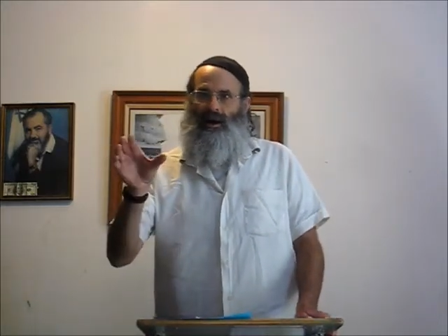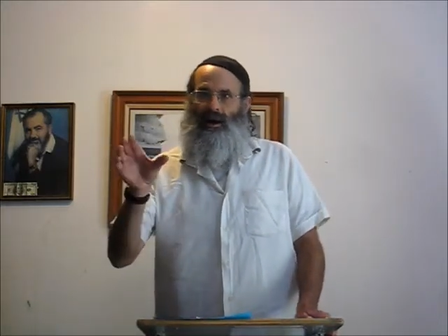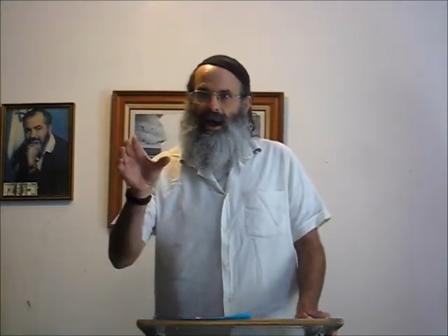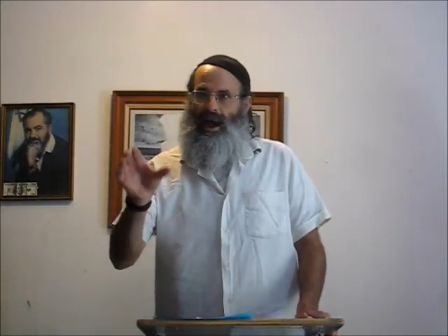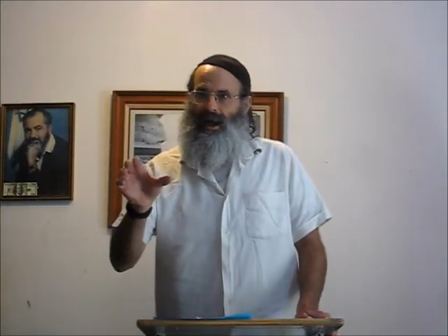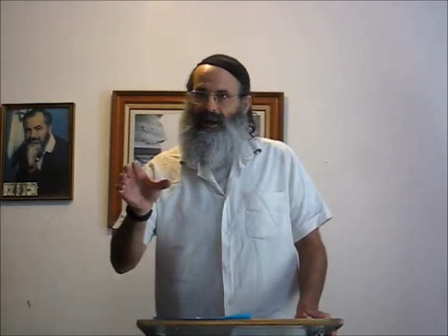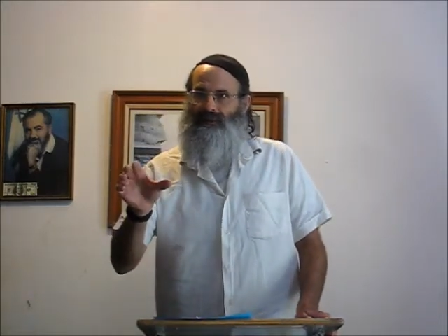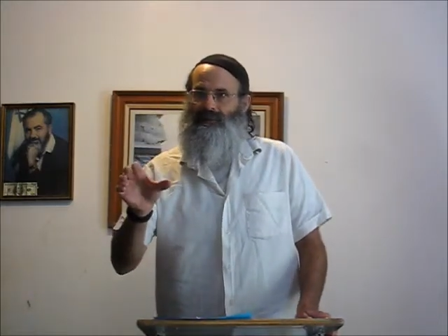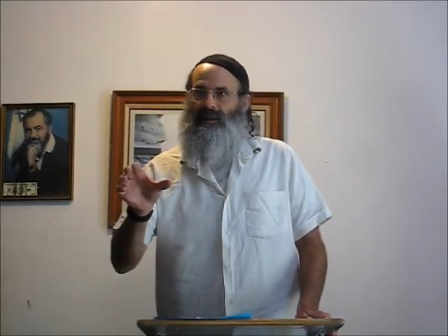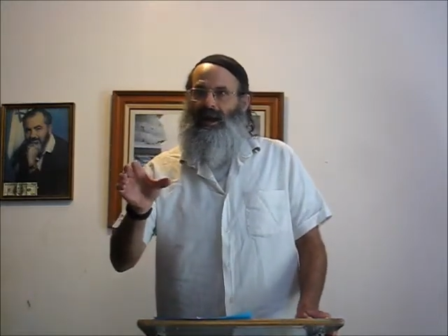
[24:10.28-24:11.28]

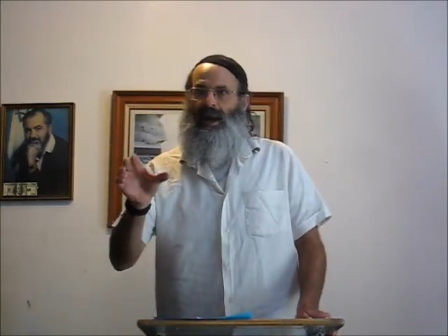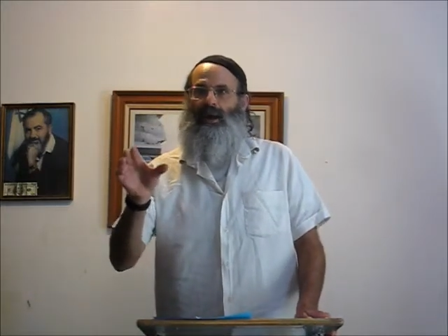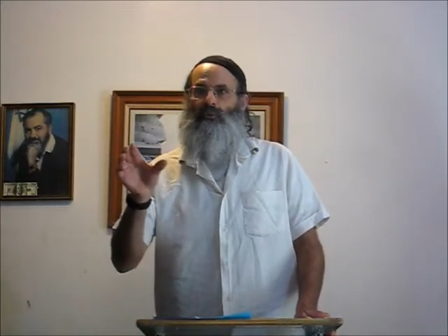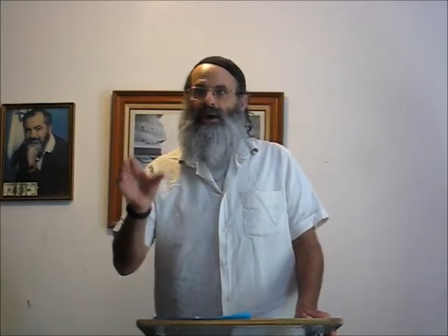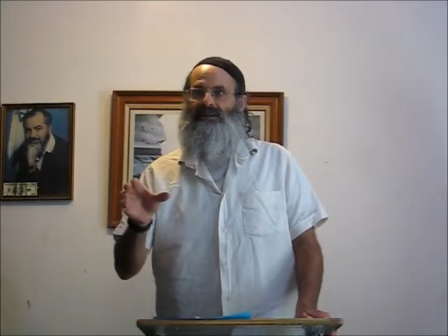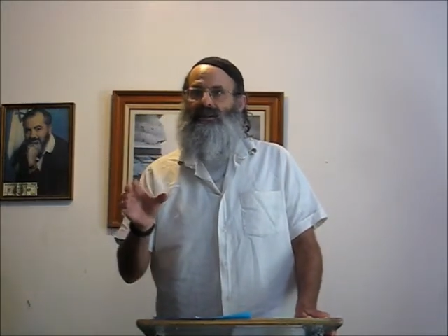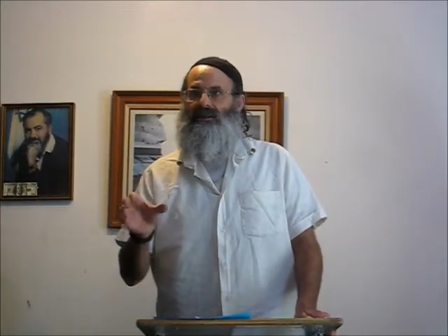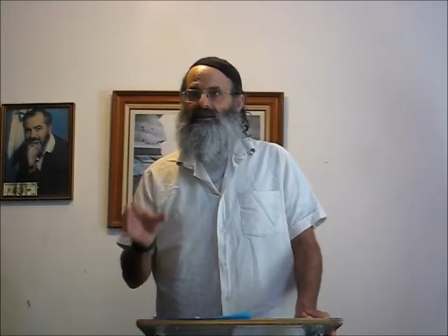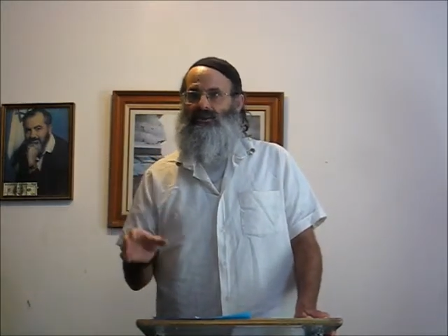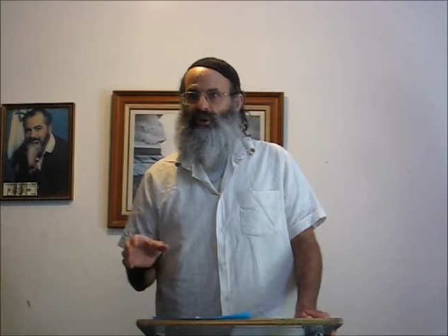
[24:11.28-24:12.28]
And a resident
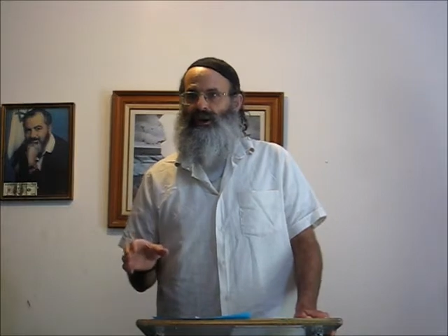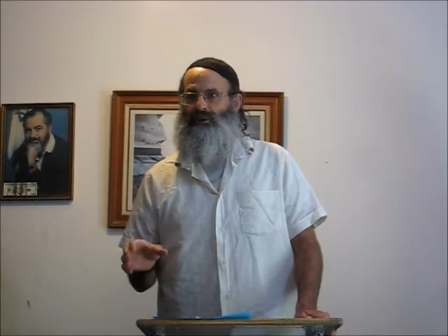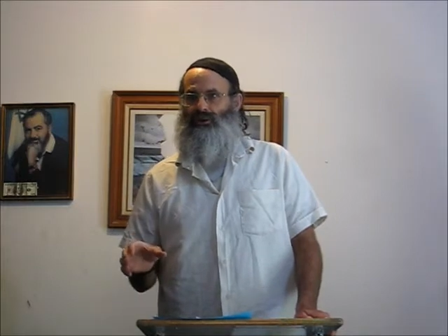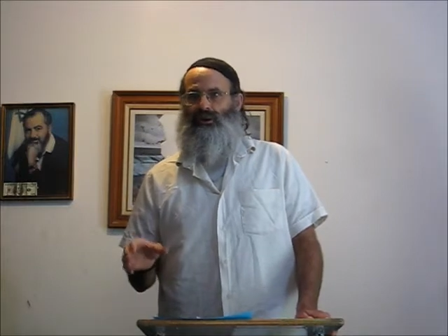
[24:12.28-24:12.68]
stranger.